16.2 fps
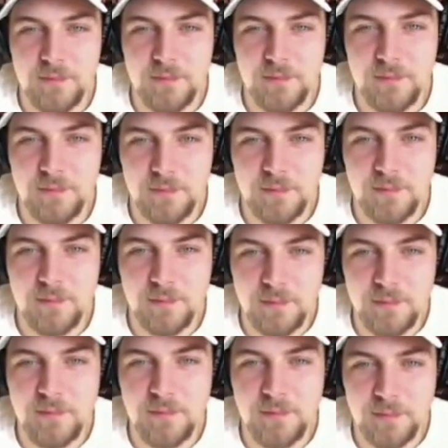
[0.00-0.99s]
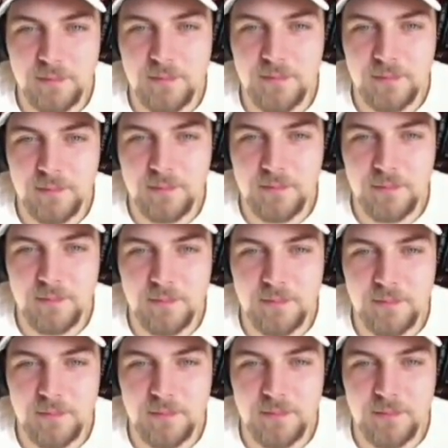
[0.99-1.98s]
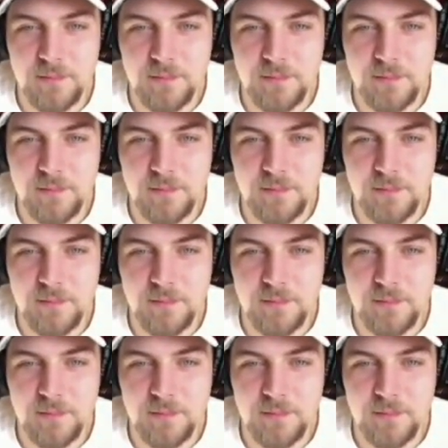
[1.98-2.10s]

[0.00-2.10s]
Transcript: This person isn't speaking.